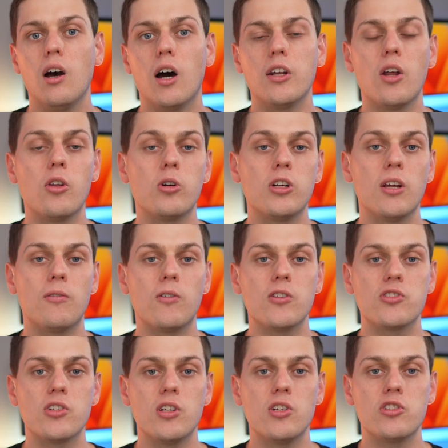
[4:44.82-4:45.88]
Another
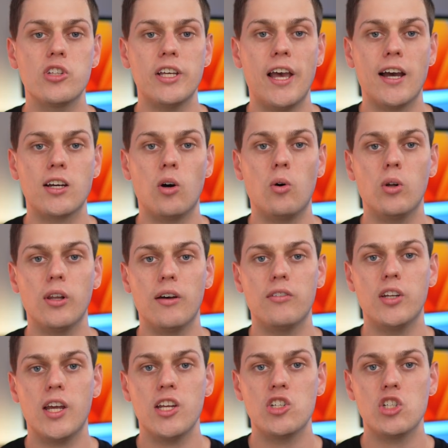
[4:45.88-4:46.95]
difference is the Echo
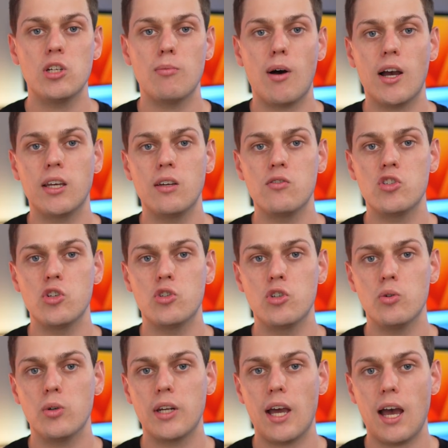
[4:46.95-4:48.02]
11 HDMI gives you
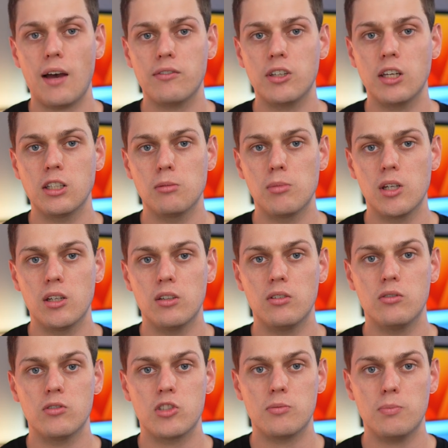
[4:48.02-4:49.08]
2.5 gigabit
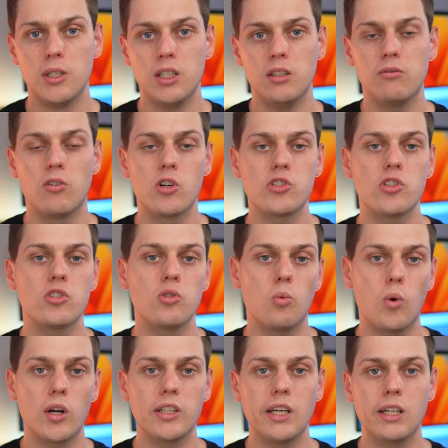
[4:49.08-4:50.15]
speed versus the
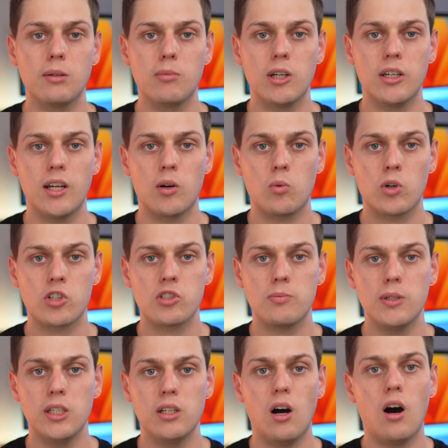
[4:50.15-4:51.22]
1 gigabit network
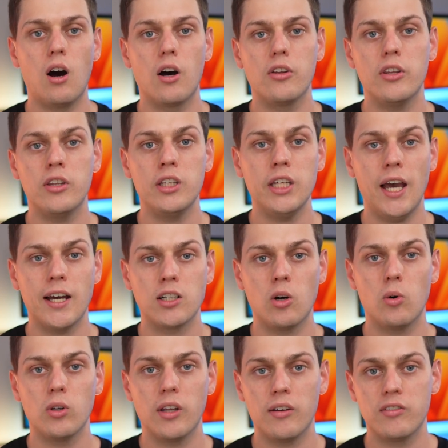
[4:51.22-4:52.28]
speed on the
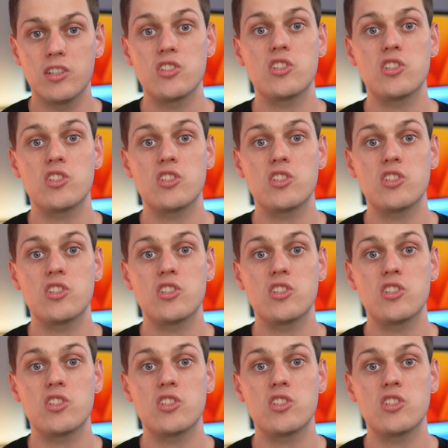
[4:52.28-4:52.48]
Echo 11